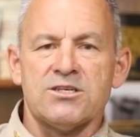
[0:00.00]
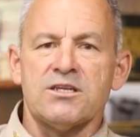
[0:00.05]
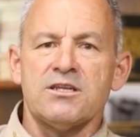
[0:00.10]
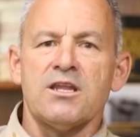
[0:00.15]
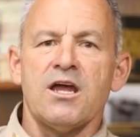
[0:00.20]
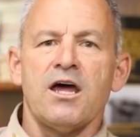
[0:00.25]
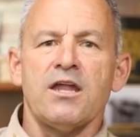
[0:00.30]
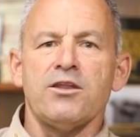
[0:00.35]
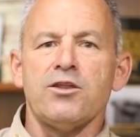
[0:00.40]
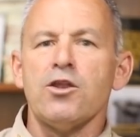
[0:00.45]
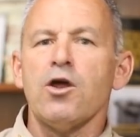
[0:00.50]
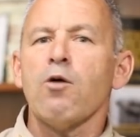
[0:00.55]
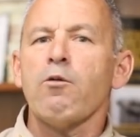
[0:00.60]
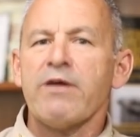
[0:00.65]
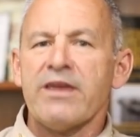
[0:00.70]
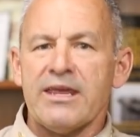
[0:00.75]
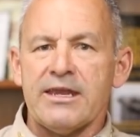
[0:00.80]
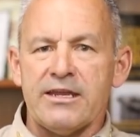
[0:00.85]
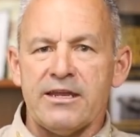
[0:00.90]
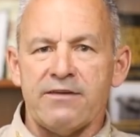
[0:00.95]
and not
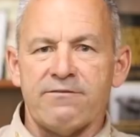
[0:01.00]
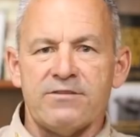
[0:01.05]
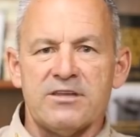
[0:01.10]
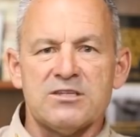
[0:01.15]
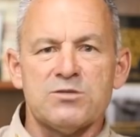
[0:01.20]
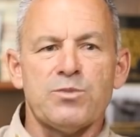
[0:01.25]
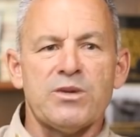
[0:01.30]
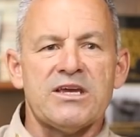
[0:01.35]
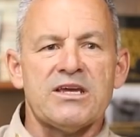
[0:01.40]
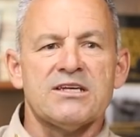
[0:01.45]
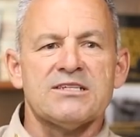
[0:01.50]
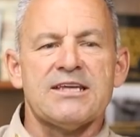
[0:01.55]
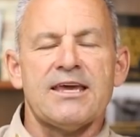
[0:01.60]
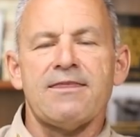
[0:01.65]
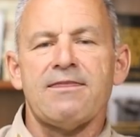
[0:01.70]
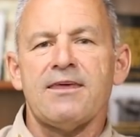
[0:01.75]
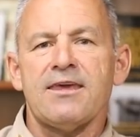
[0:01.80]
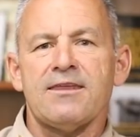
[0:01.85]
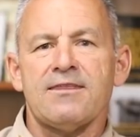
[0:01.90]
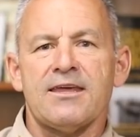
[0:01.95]
knowing any of this, because I
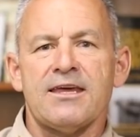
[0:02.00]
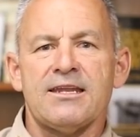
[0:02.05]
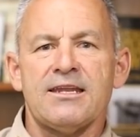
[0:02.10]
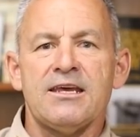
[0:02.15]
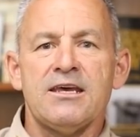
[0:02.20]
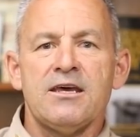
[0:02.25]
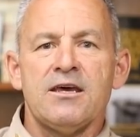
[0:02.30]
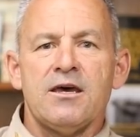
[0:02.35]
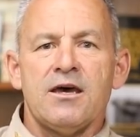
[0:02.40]
think that